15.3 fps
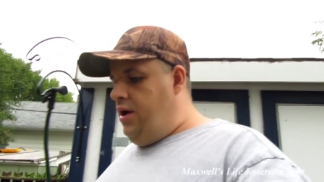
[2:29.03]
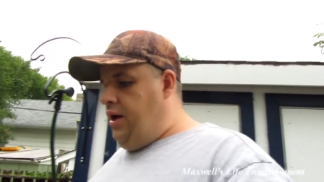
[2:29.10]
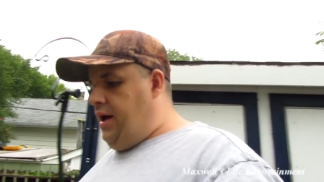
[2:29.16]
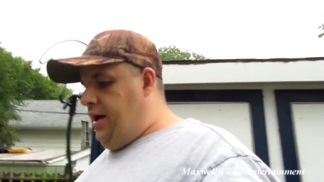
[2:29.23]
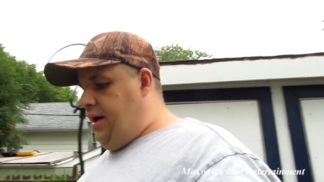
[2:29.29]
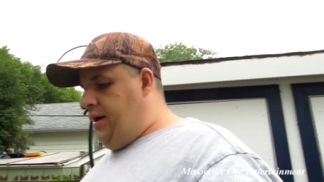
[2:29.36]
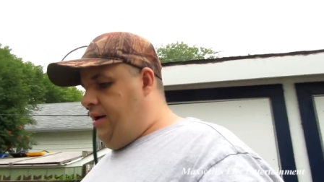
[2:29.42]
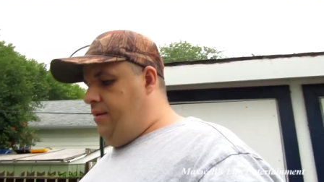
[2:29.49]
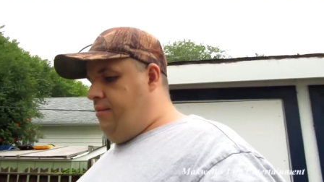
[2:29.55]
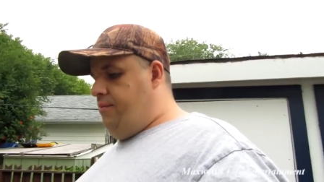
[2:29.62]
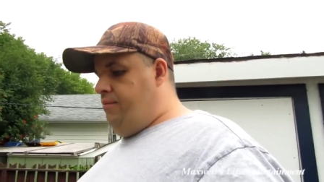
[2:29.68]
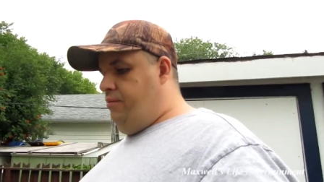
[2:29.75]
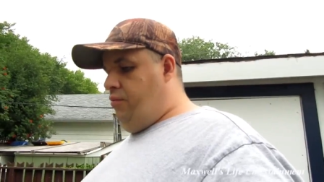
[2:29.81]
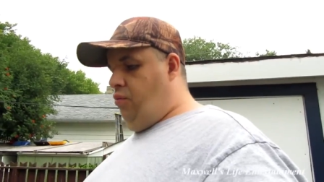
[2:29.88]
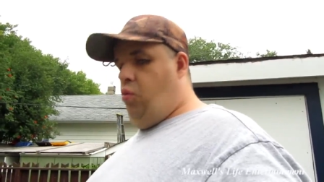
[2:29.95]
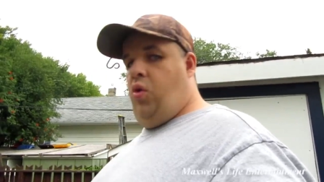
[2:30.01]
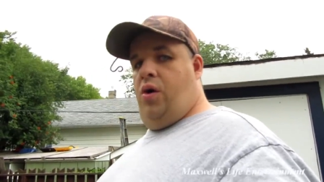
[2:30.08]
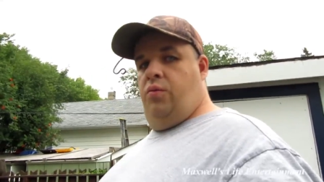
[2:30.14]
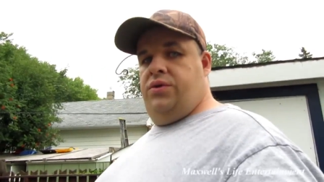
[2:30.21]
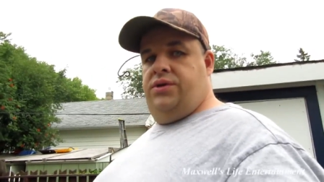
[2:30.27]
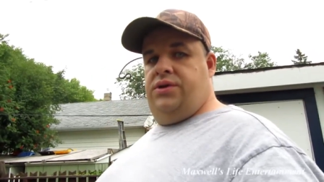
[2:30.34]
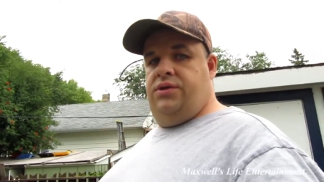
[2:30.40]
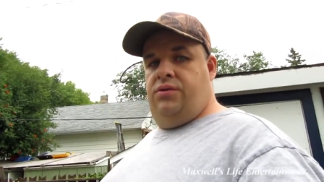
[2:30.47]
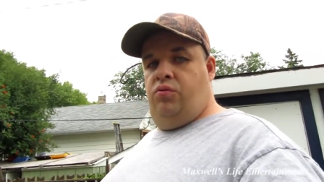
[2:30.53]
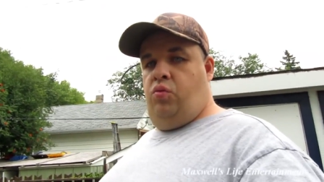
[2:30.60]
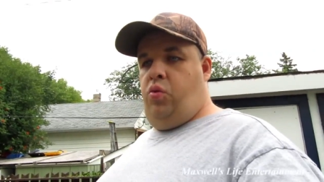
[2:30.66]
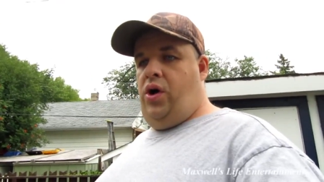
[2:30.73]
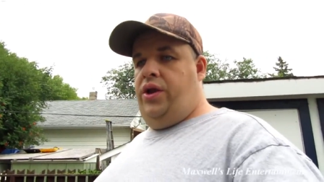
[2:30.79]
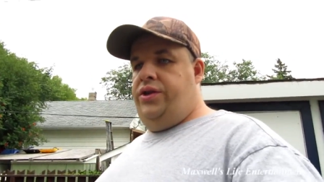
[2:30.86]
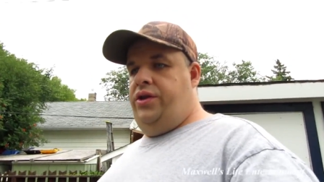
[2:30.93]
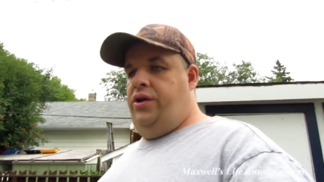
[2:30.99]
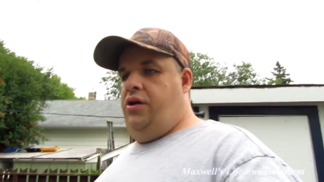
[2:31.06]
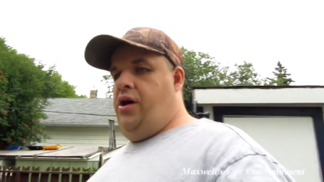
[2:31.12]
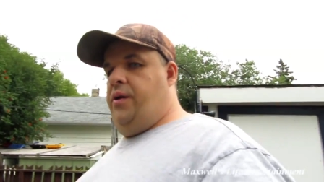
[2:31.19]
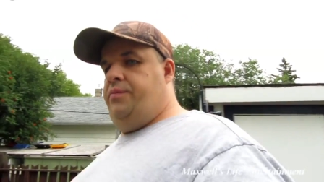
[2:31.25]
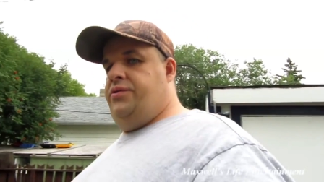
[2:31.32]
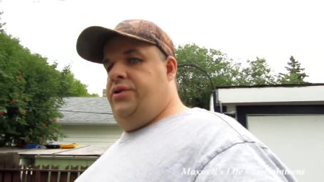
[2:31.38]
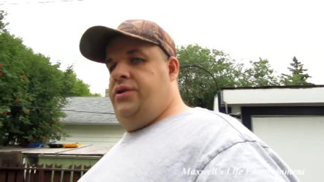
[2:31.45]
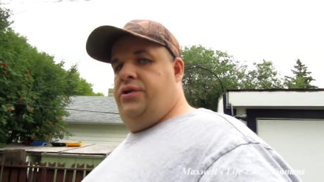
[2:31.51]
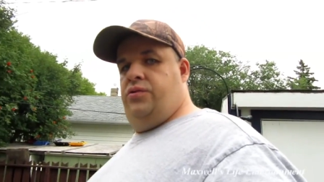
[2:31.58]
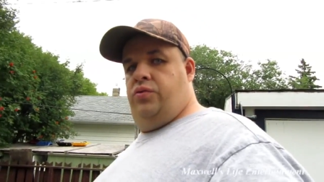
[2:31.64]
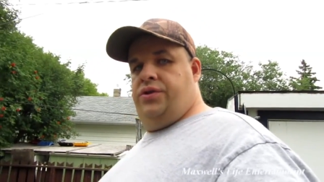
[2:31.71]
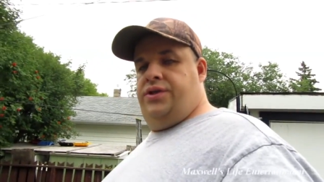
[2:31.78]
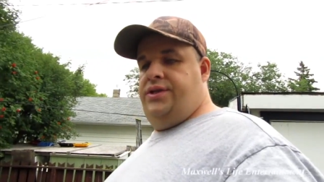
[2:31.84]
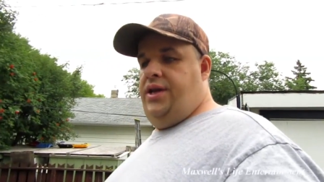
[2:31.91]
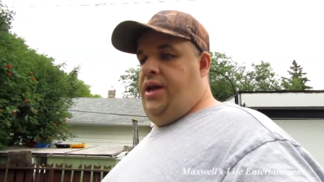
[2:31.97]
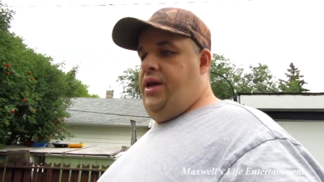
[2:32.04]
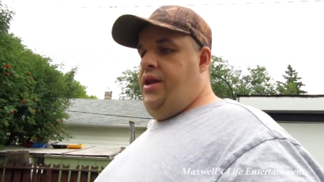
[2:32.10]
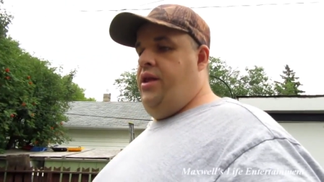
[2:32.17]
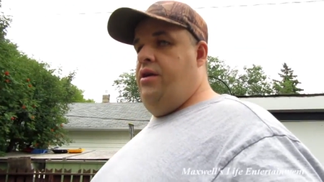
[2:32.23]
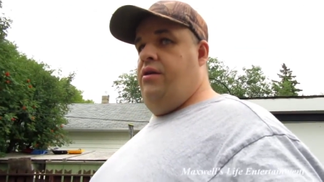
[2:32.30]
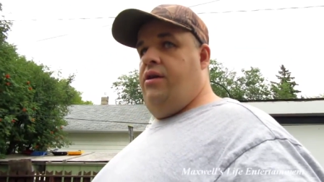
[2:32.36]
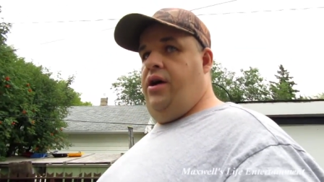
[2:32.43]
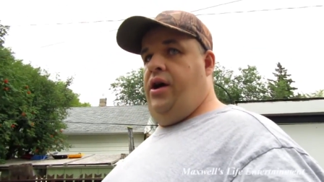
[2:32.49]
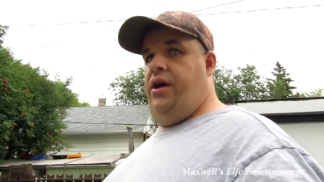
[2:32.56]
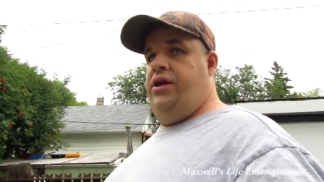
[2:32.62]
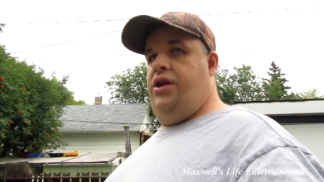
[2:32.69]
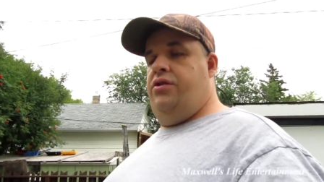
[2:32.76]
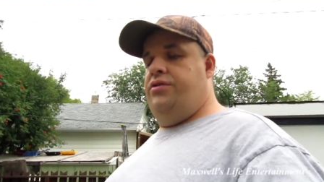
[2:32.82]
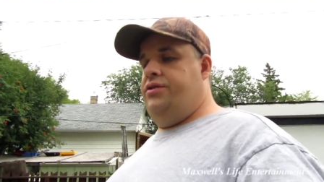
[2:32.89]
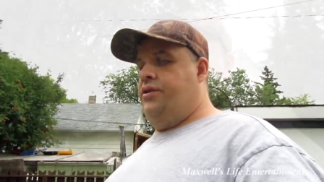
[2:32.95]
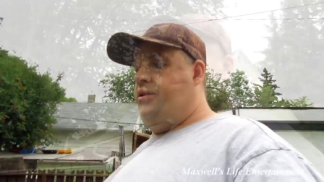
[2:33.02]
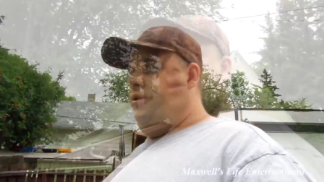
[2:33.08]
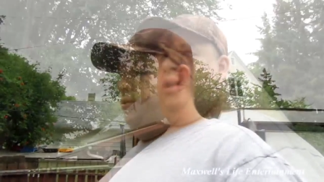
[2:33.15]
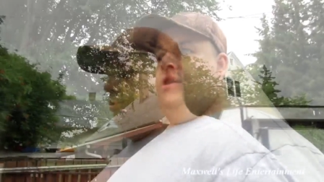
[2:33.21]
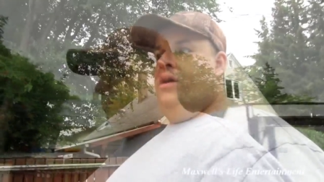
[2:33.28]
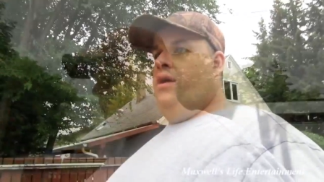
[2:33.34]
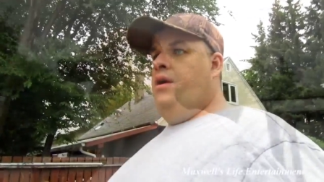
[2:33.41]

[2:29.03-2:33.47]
um, what was what the options were said uh, years ago.